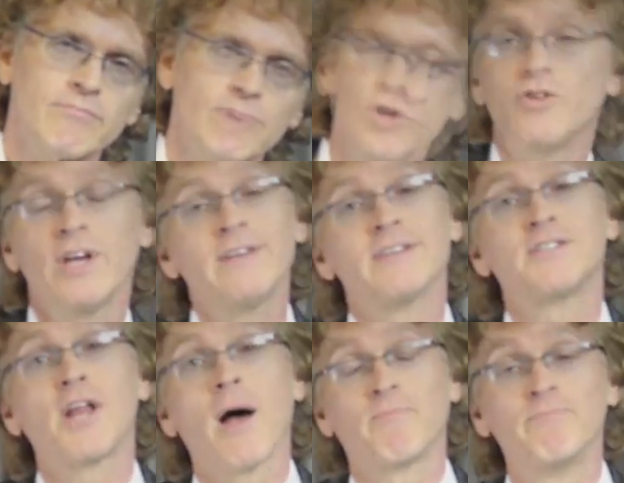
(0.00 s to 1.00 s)
You didn't
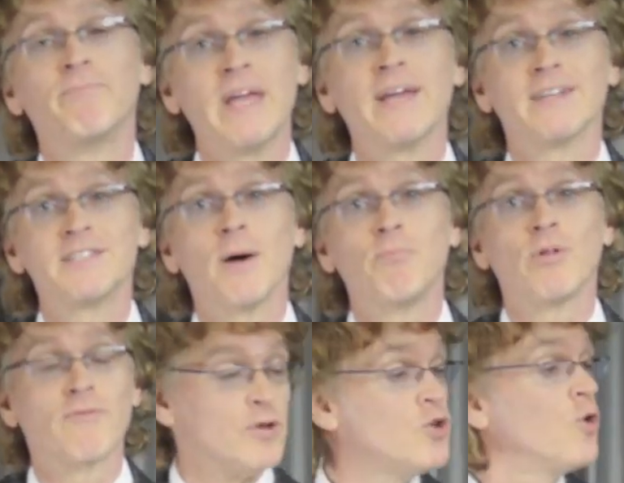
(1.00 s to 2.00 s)
stop being a temple.
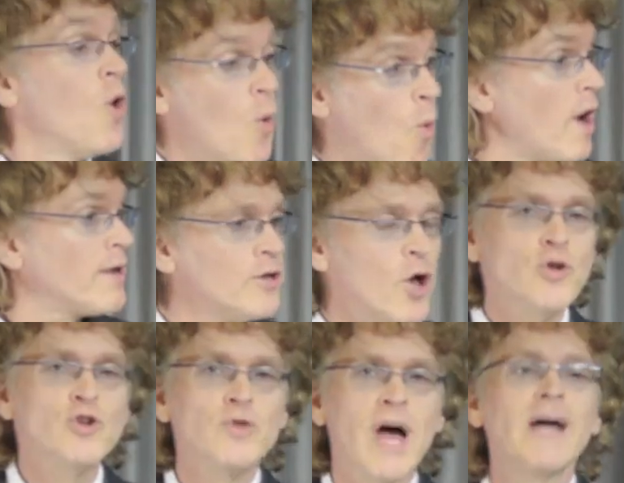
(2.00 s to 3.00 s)
Of, you what? No,
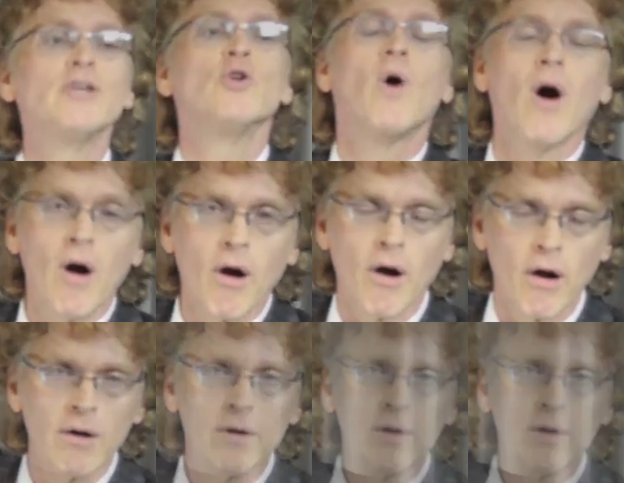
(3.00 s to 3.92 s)
you not. You are.